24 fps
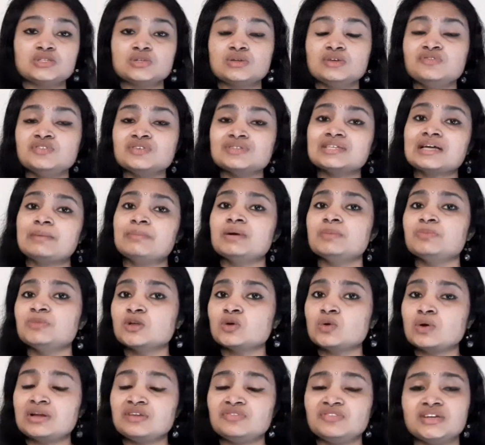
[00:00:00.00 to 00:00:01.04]
So if you sum up the
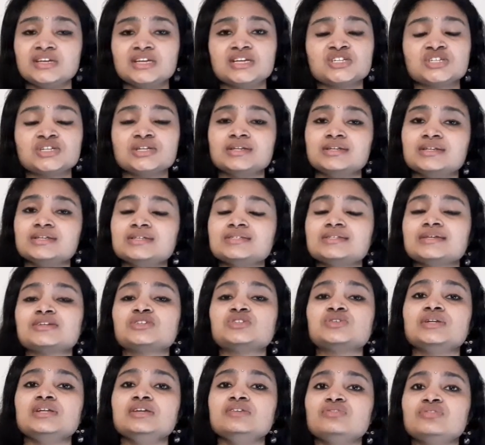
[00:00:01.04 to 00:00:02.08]
qualification, it is
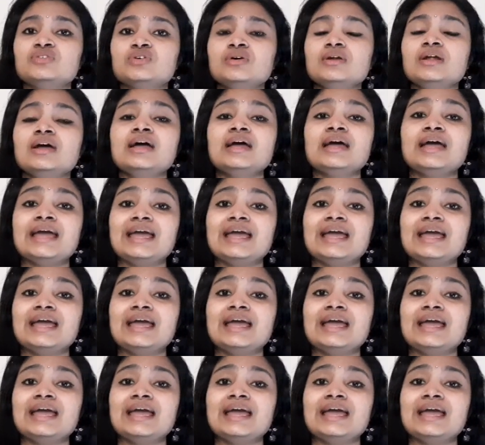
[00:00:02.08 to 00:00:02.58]
actually for